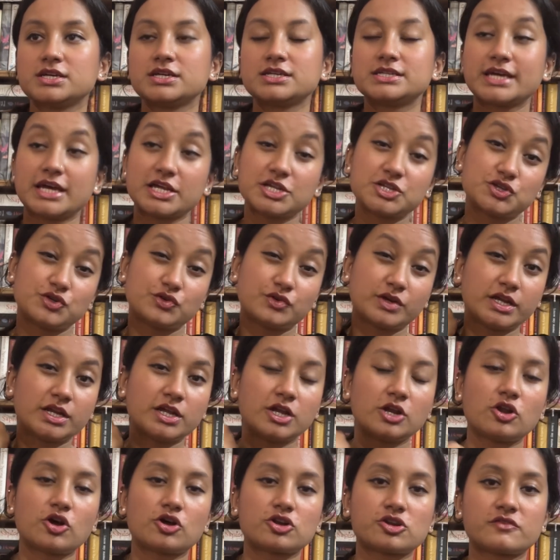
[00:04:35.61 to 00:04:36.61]
tend to read a
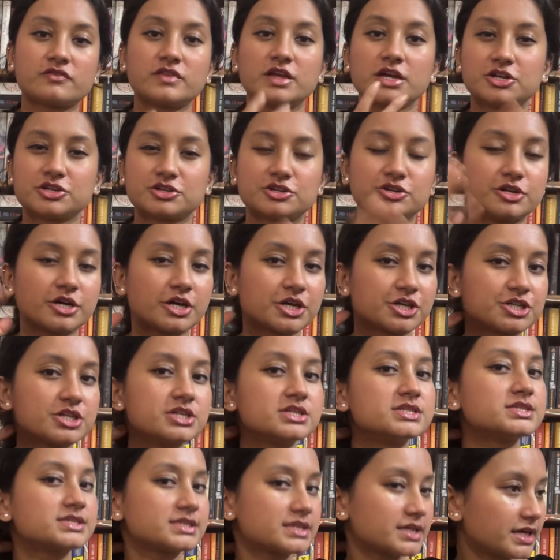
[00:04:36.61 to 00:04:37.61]
lot of the
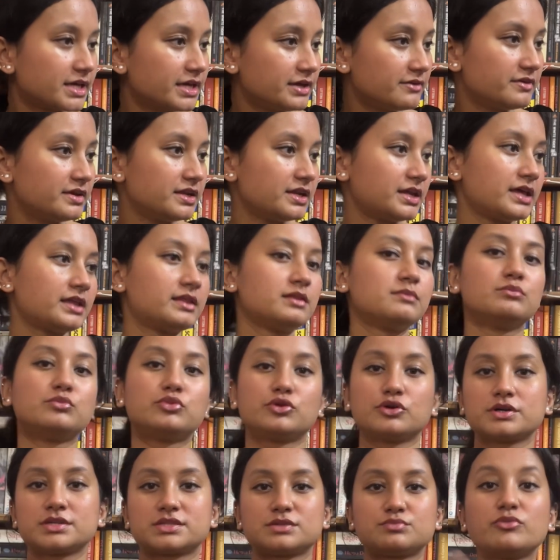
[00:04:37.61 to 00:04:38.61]
introductions given in
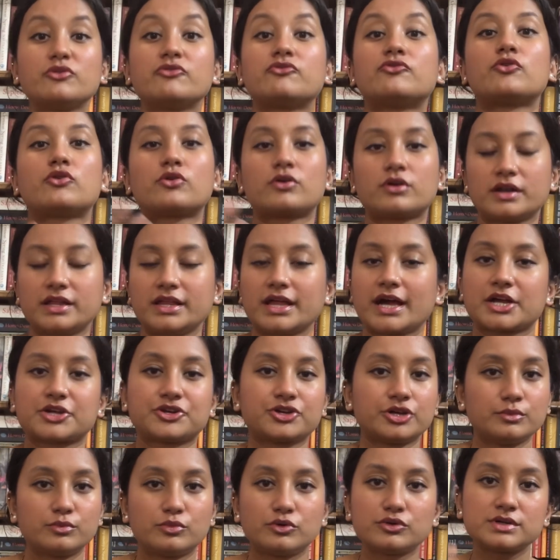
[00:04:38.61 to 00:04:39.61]
books before the
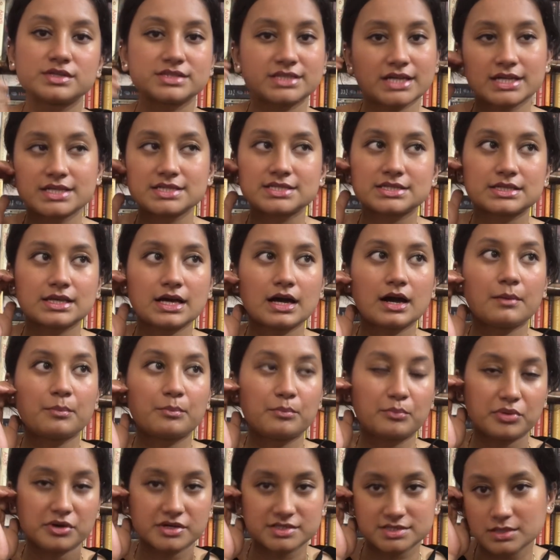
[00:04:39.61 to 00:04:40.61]
actual books. That is a
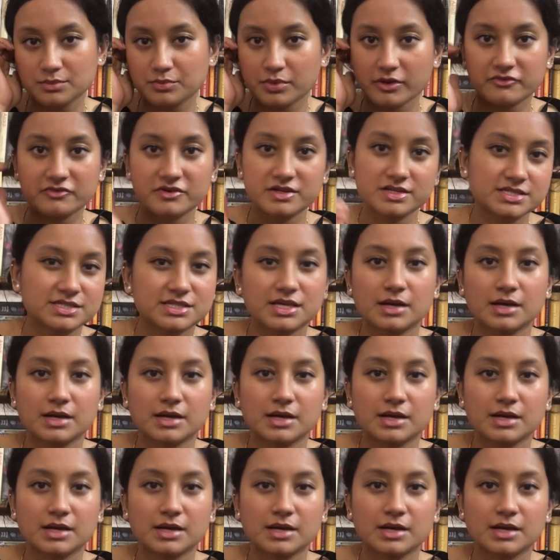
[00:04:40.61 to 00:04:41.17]
personal preference.